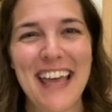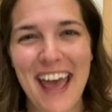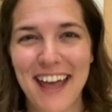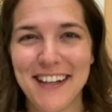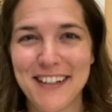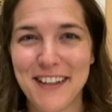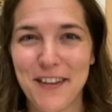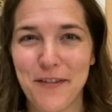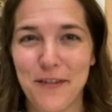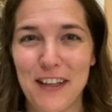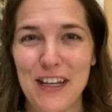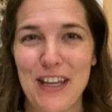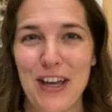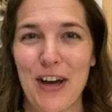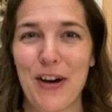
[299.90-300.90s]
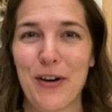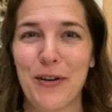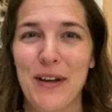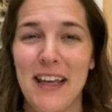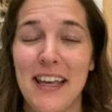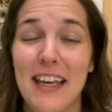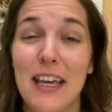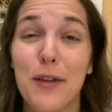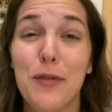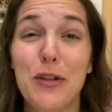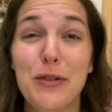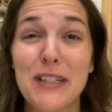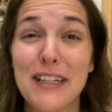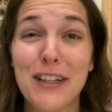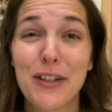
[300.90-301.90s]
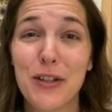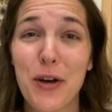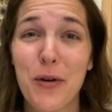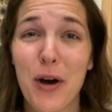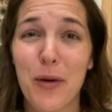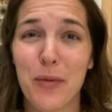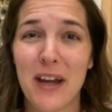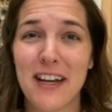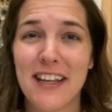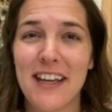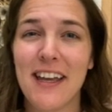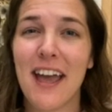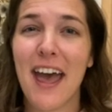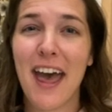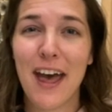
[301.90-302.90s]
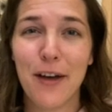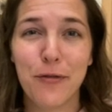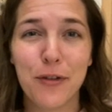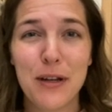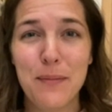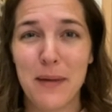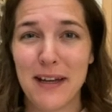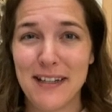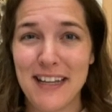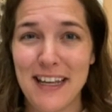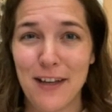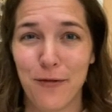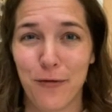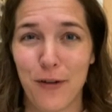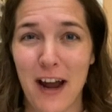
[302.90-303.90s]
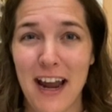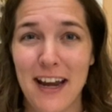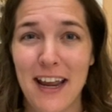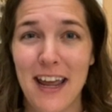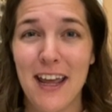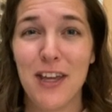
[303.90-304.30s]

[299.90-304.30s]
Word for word: end of the video. If you didn't know already, every Monday and Friday,